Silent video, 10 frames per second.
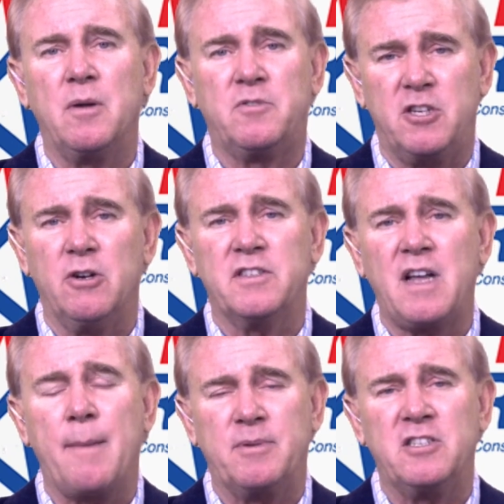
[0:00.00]
serious
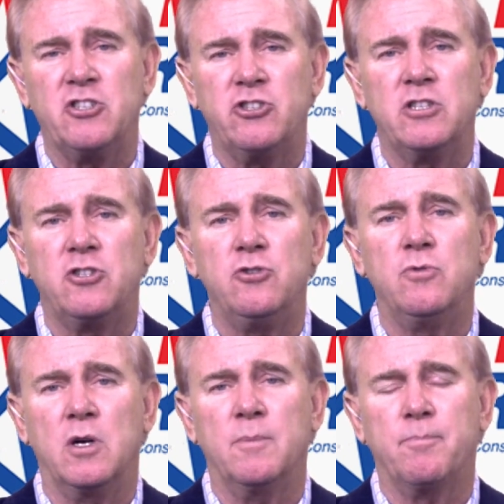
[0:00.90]
opposition
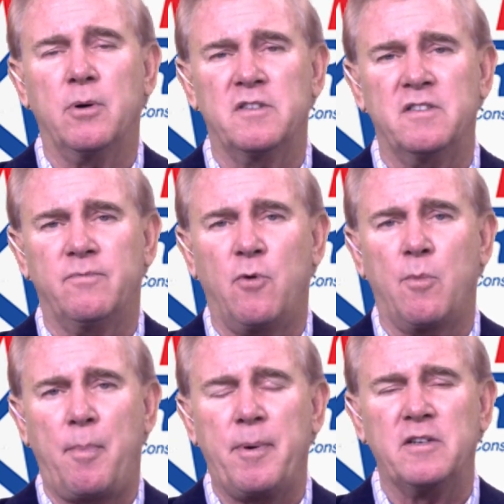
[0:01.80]
to
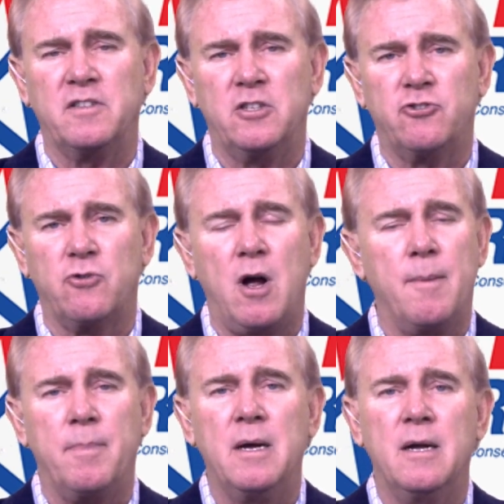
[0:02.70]
former President Trump.